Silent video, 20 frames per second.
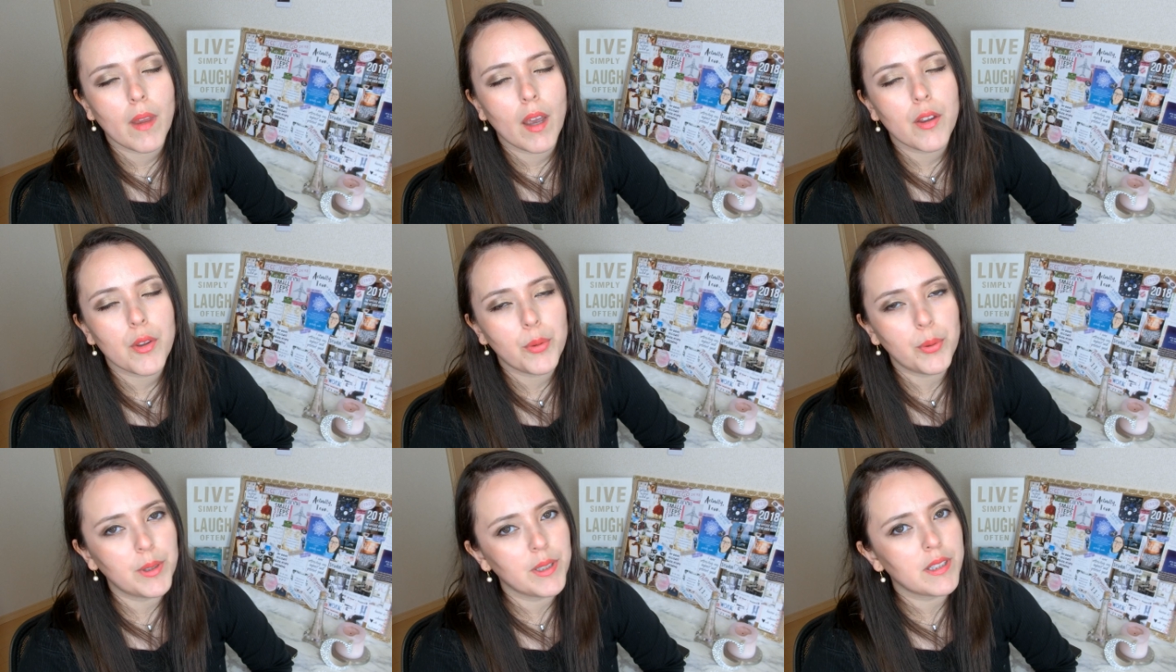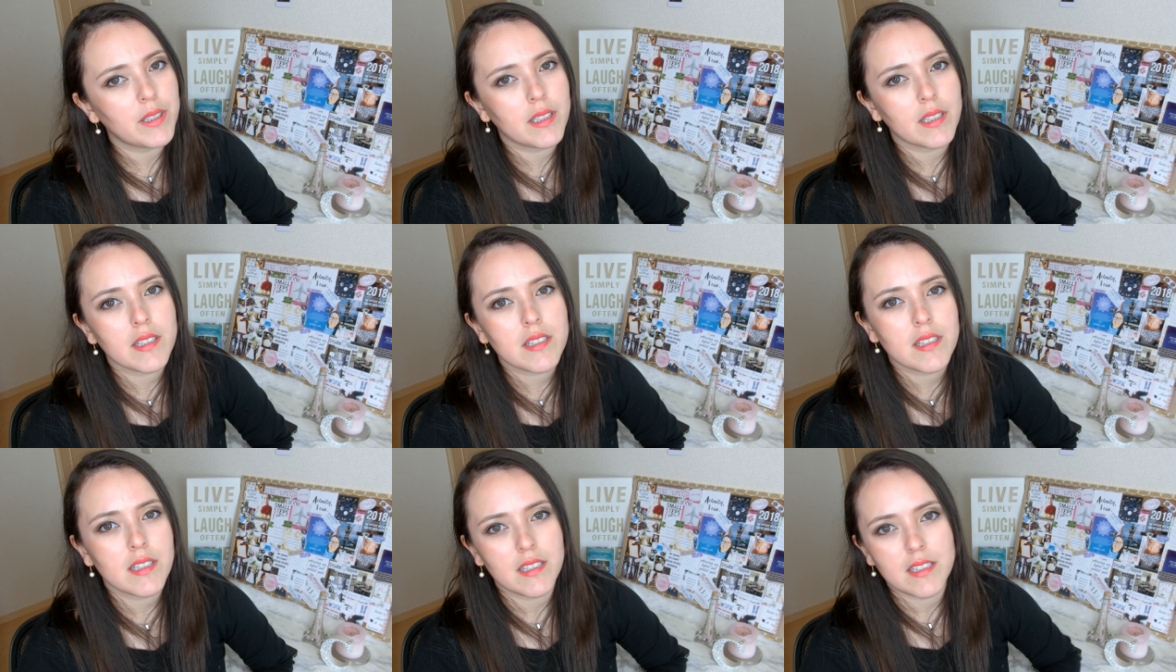three
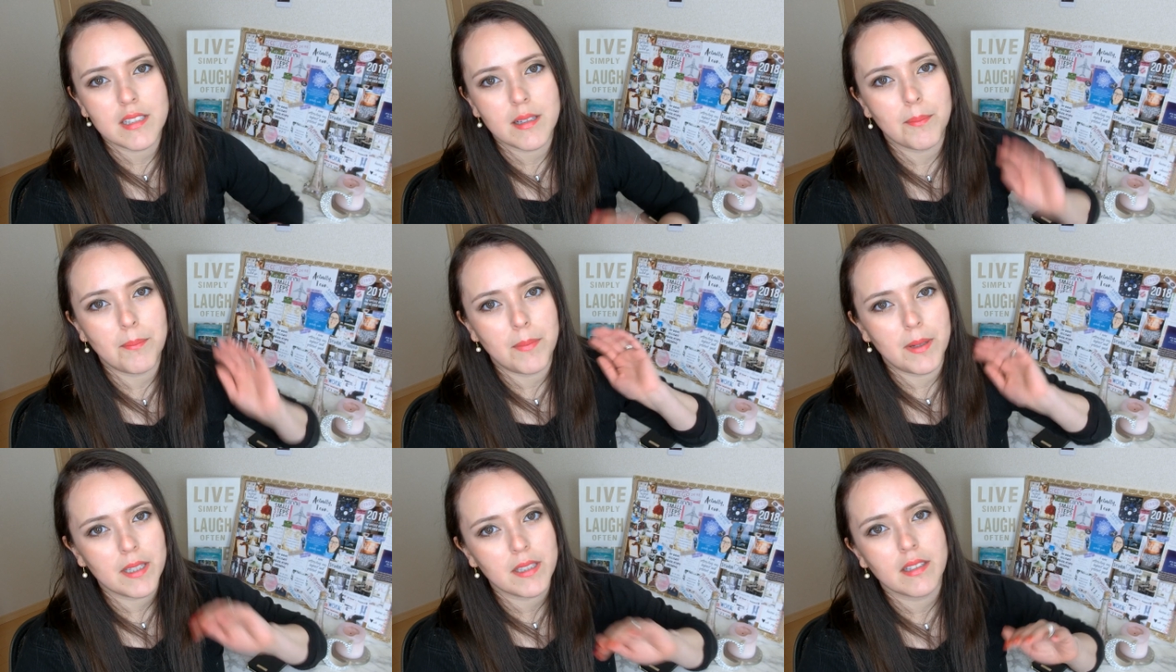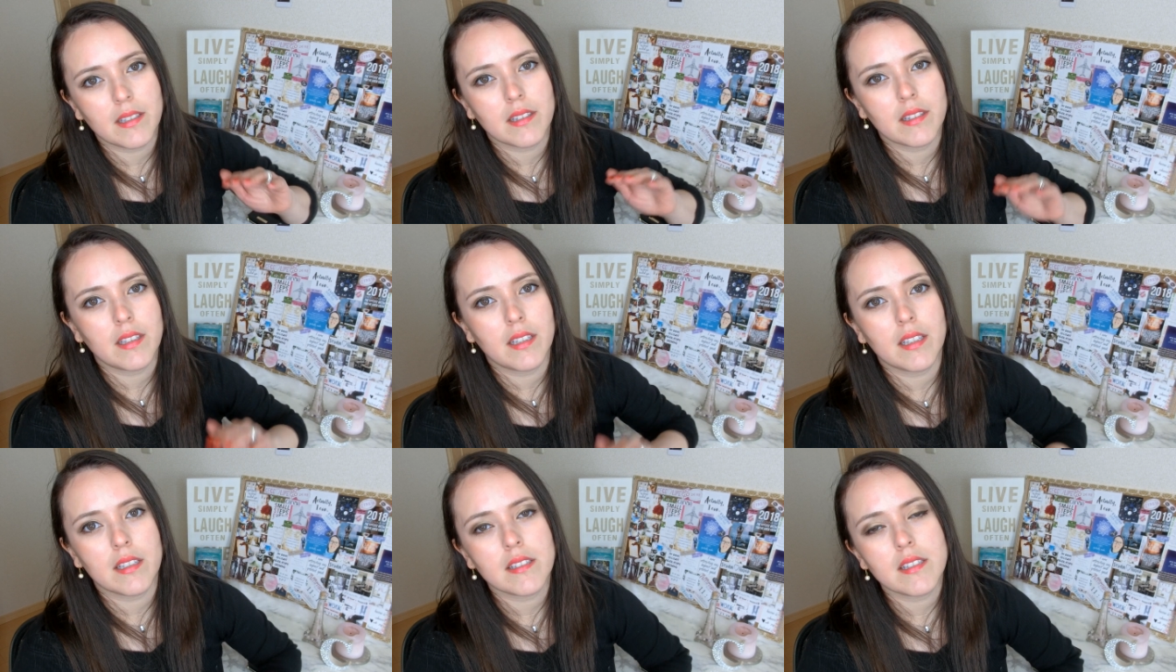things is a basic
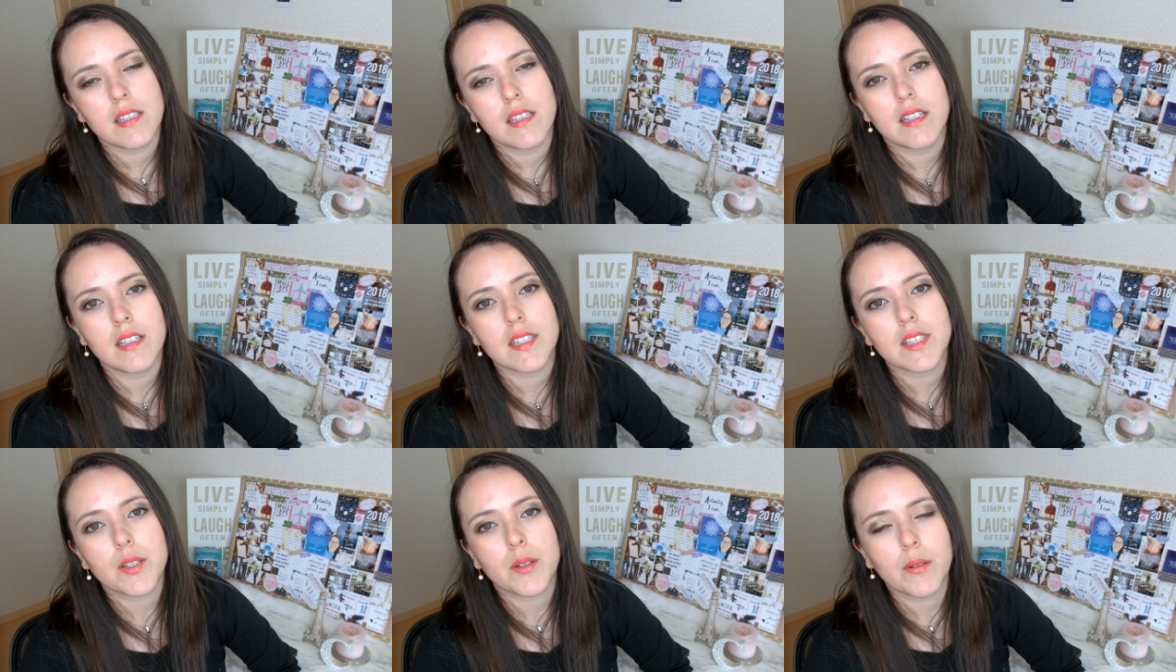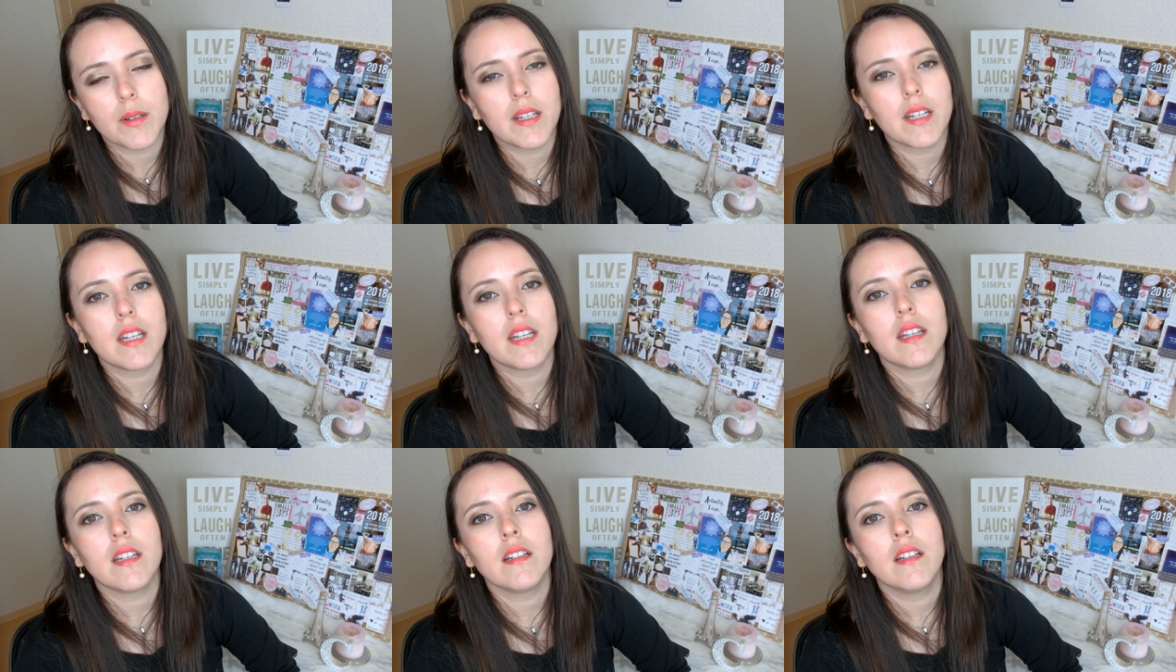thing is
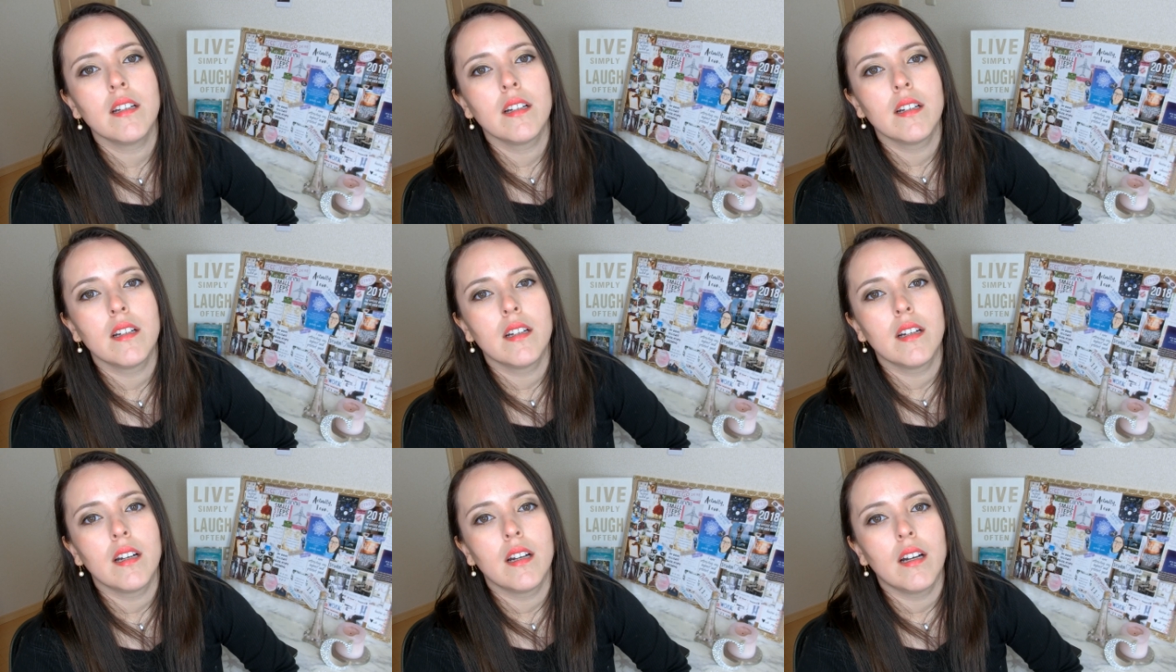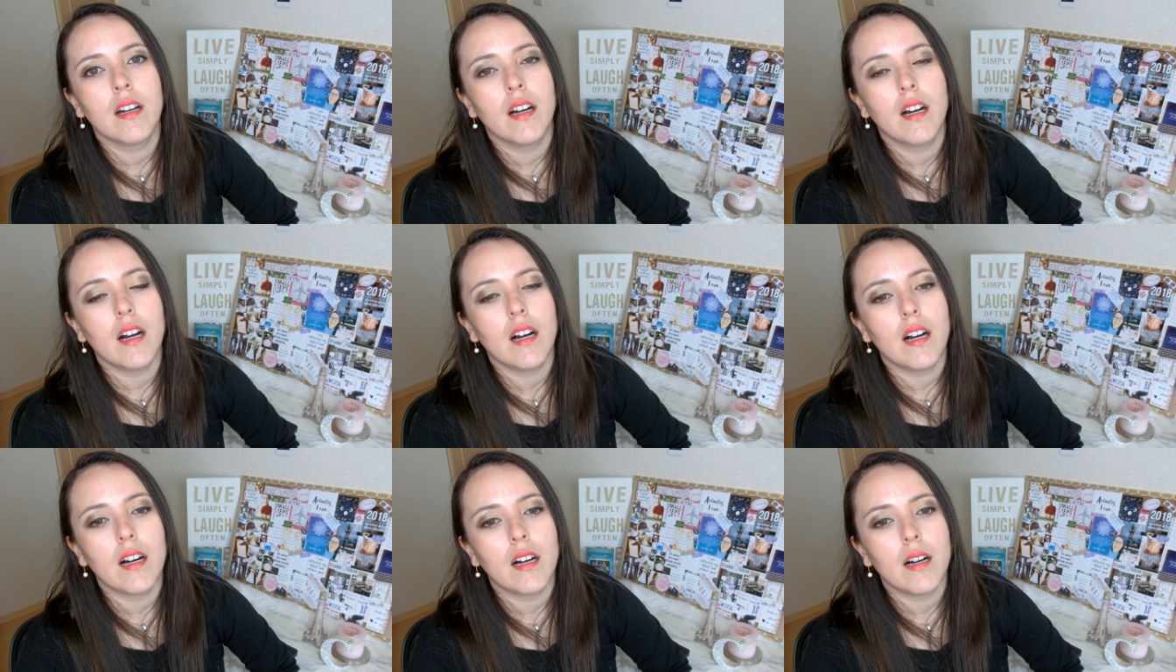greeting
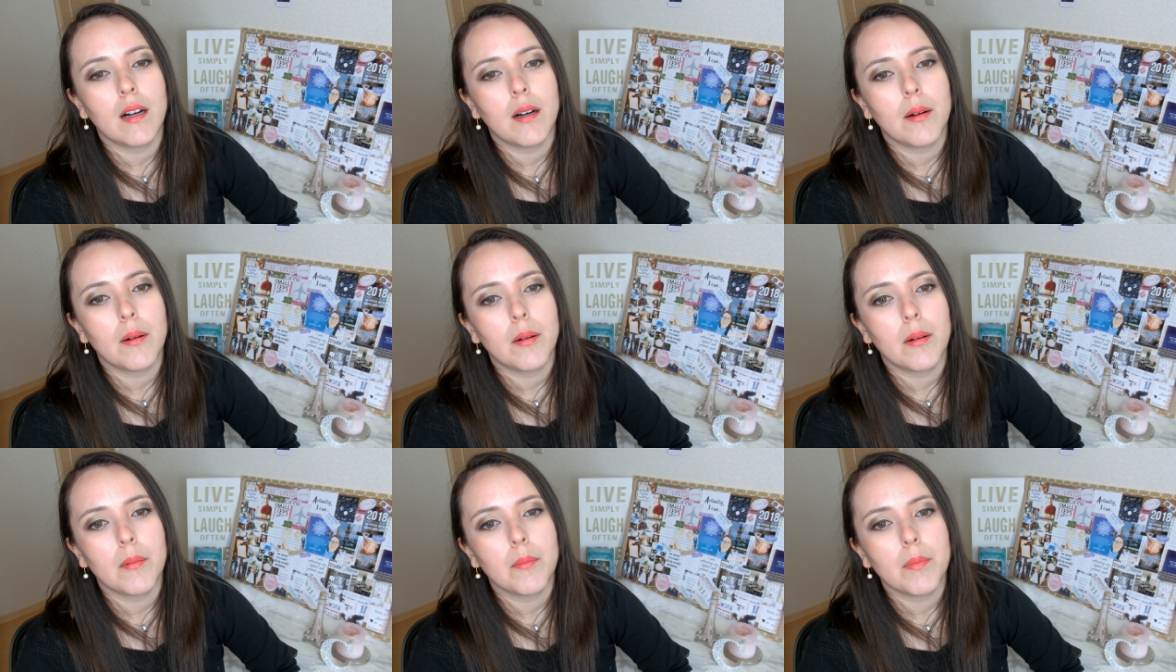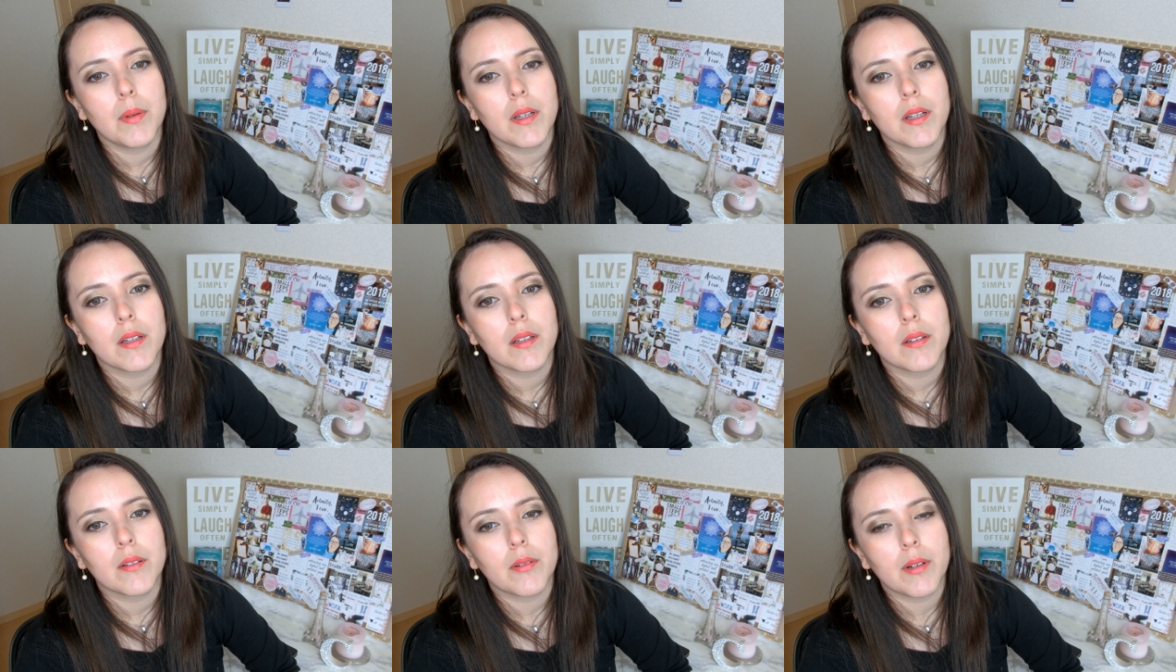uh,
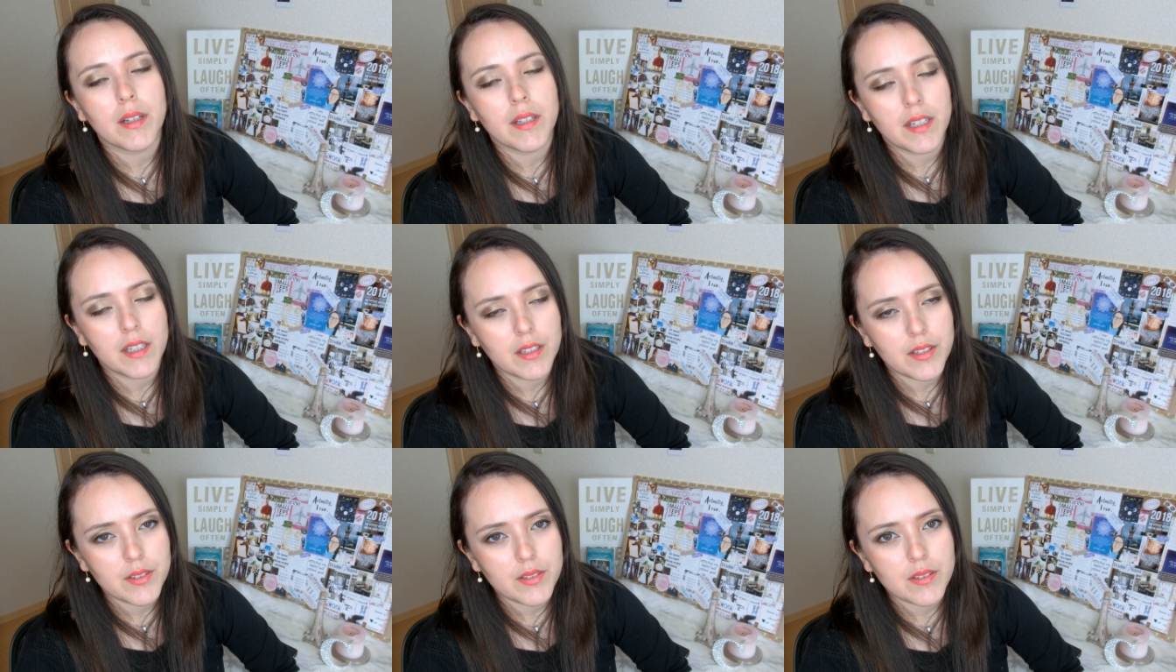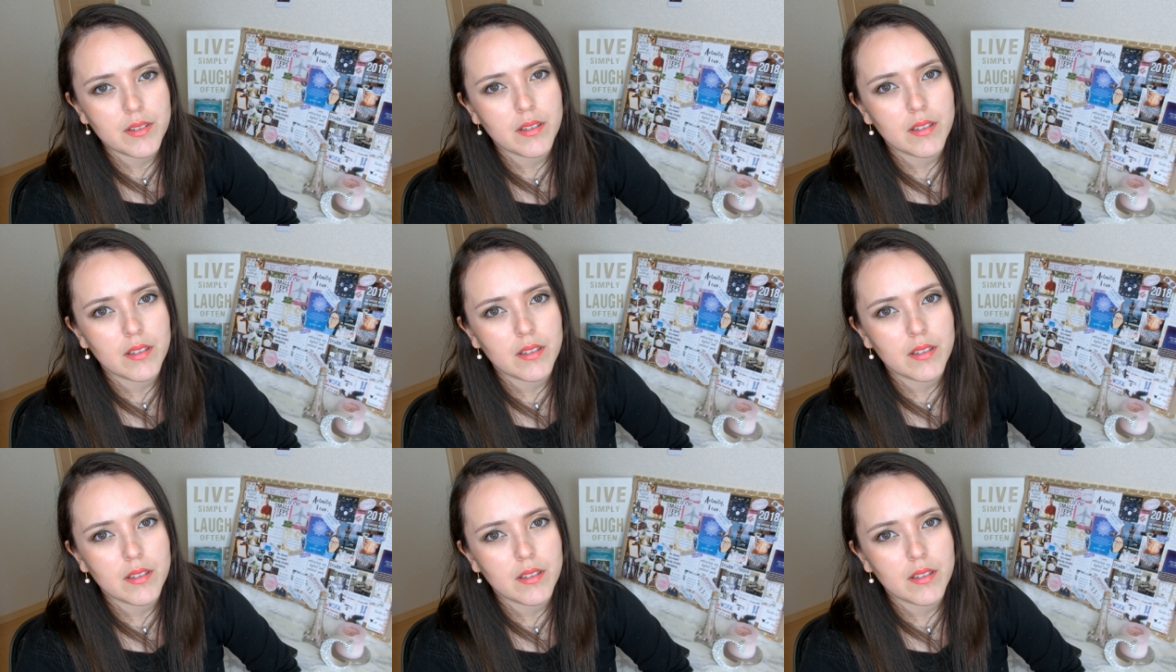be gratitude